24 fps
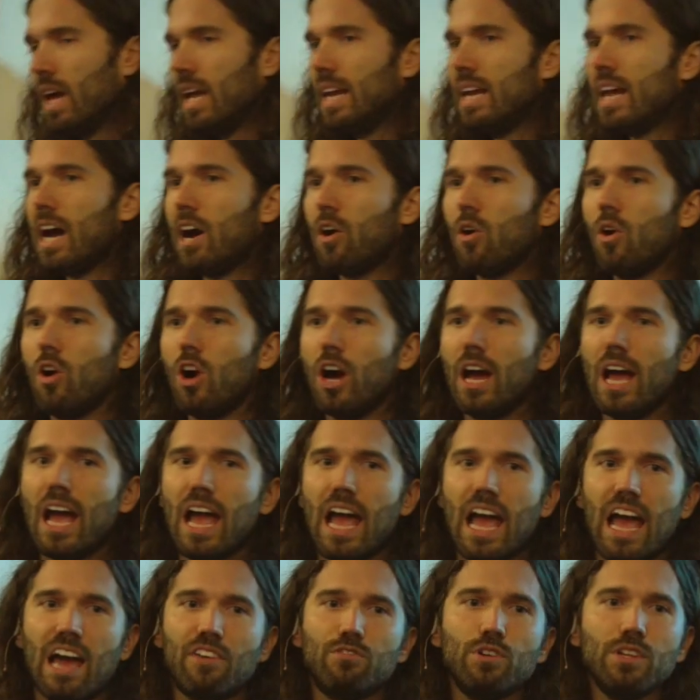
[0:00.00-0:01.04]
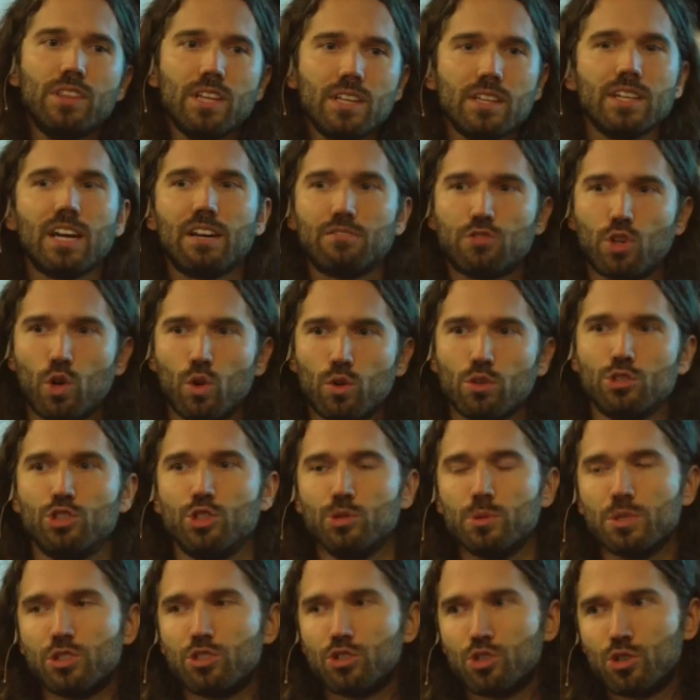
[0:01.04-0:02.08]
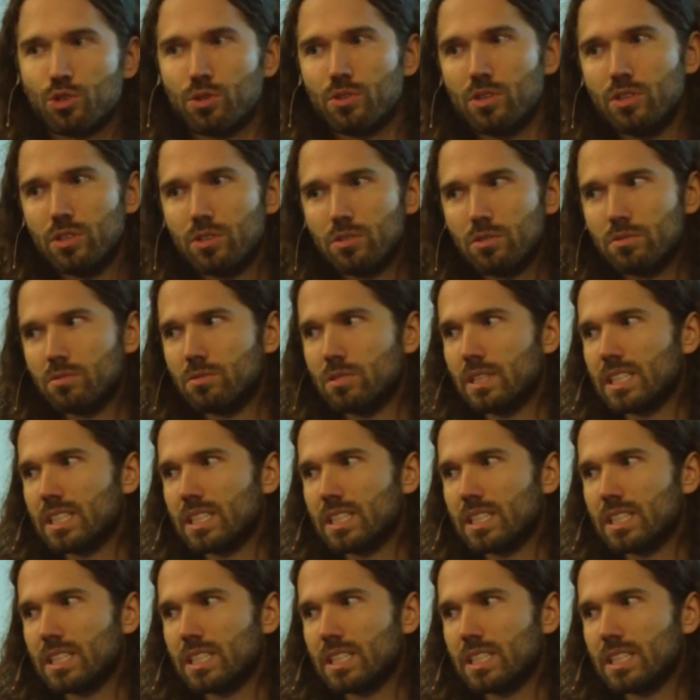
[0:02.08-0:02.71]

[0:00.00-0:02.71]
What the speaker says: Now, everything that I've told you is true